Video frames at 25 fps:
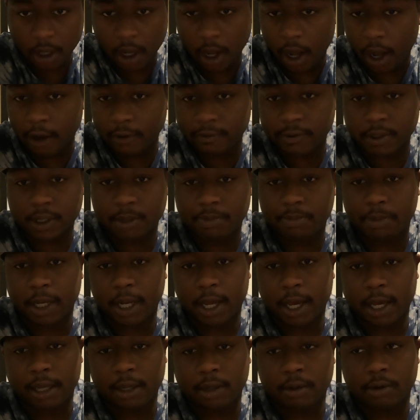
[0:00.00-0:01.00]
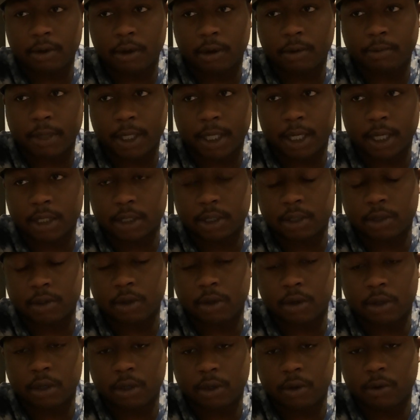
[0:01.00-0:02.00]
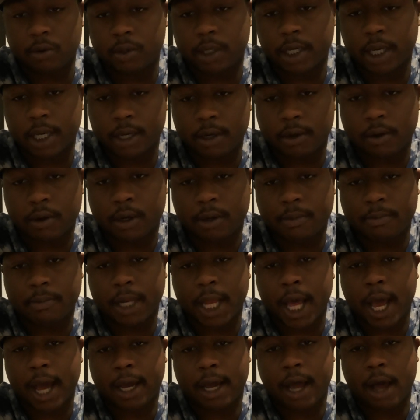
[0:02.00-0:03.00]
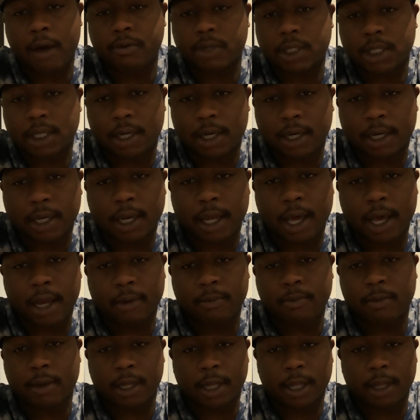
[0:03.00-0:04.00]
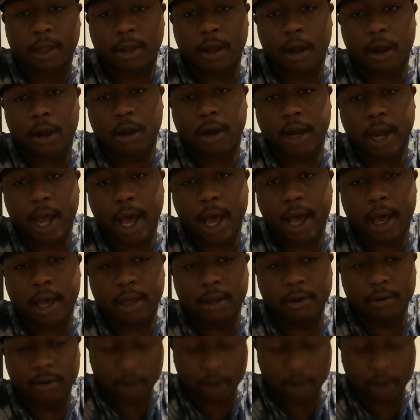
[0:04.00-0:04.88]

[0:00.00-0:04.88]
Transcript: of his play, you know, because, you know, the new kid on the block, I was looking at him with the third eye, you